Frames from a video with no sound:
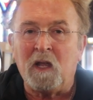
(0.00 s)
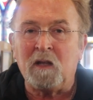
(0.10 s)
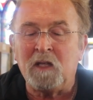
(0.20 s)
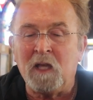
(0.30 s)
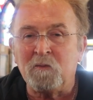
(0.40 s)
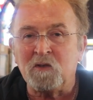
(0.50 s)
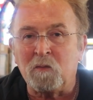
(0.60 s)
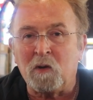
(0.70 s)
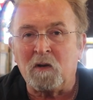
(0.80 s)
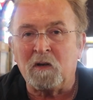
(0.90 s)
and
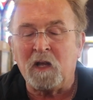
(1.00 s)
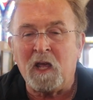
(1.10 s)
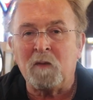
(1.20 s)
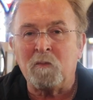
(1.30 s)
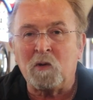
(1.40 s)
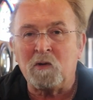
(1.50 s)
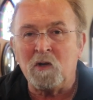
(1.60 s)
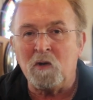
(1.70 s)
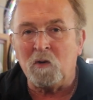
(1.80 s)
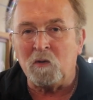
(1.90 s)
Gibsonburg and
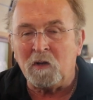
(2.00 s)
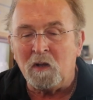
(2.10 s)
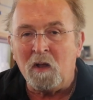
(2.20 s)
Burgoon,